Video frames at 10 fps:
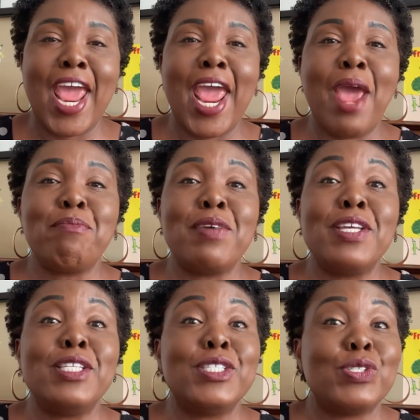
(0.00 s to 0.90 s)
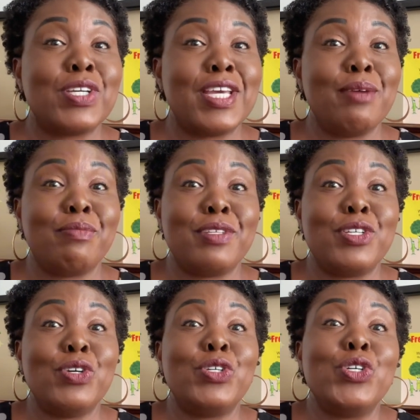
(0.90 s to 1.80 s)
helping to keep
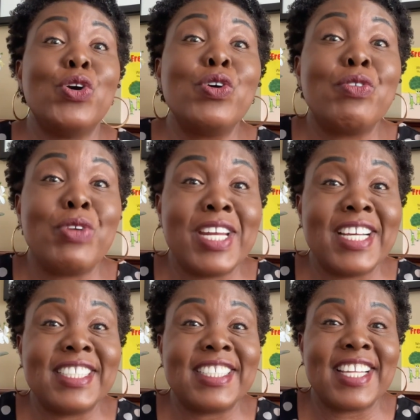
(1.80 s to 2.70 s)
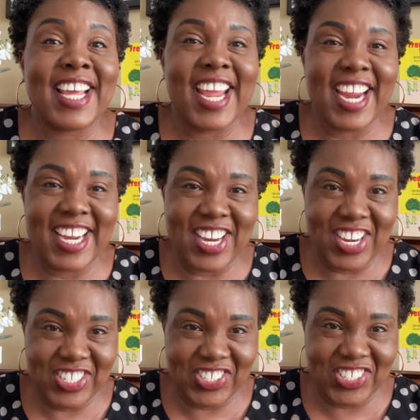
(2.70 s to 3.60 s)
young readers
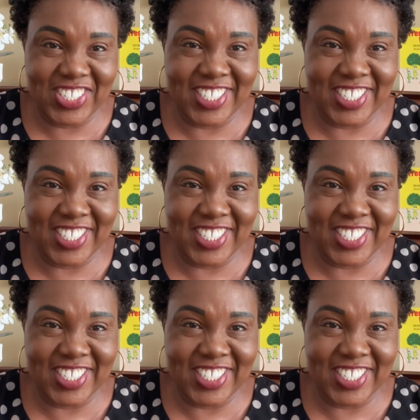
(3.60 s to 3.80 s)
engaged.